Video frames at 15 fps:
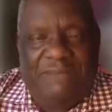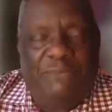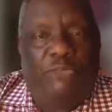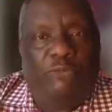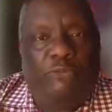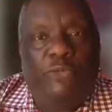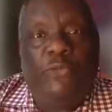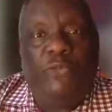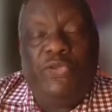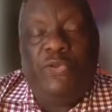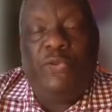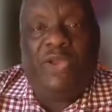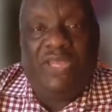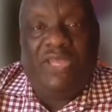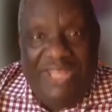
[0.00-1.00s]
them through
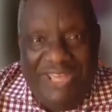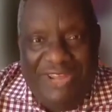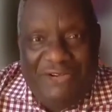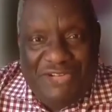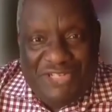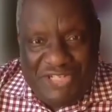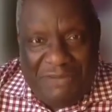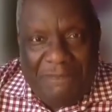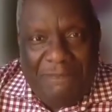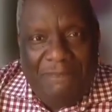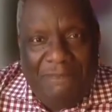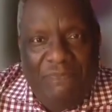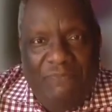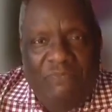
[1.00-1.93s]
your leadership,